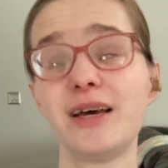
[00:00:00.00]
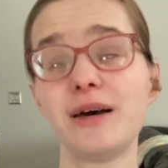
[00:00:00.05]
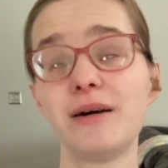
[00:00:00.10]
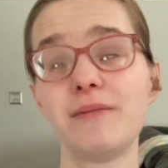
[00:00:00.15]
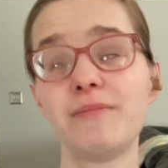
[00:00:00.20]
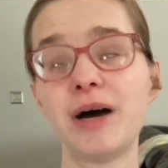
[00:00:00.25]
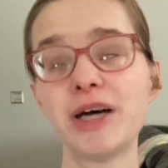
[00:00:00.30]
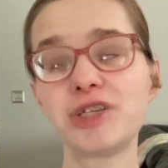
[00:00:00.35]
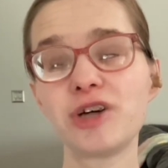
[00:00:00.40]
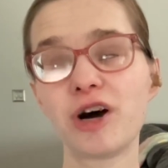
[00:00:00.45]

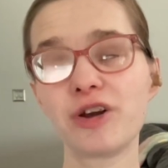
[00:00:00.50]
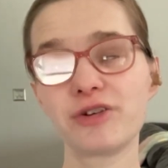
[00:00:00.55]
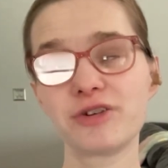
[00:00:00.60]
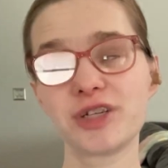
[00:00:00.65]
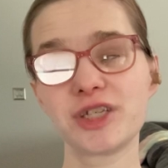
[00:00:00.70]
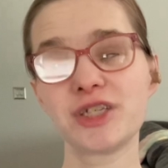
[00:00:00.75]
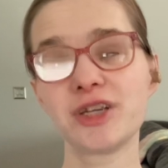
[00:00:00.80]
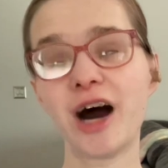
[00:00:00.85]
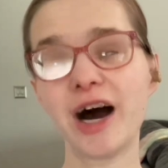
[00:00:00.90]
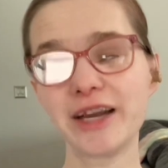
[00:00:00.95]
My daughter
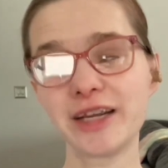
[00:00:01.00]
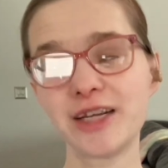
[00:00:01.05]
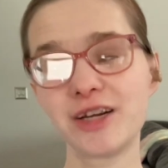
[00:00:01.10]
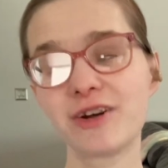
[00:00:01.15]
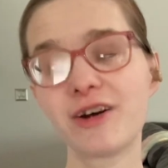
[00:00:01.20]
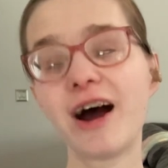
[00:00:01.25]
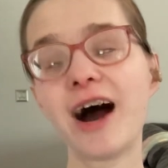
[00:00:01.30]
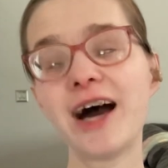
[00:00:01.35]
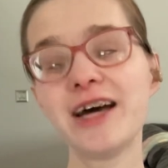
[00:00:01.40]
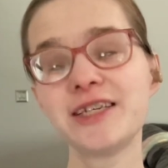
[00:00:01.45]
does not need
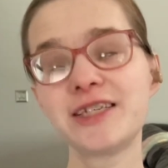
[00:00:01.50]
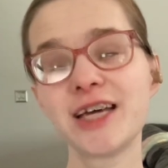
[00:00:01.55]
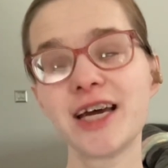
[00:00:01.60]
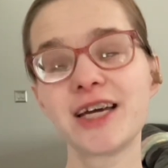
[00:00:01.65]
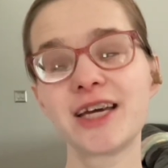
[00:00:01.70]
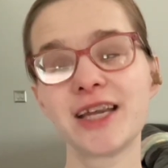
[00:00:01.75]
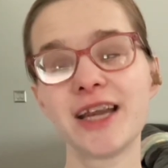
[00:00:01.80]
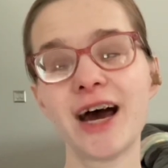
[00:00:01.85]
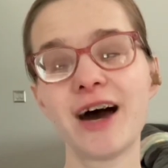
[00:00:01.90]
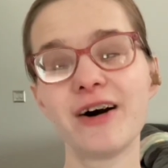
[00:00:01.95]
her eyes
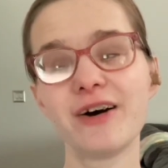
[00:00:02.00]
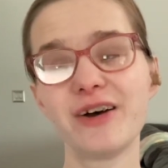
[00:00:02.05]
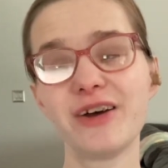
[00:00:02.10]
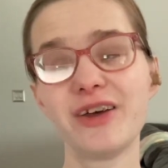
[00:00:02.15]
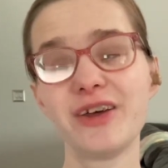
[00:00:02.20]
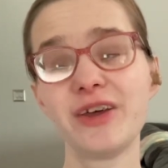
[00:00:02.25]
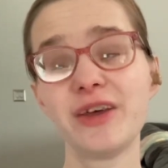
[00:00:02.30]
taken out.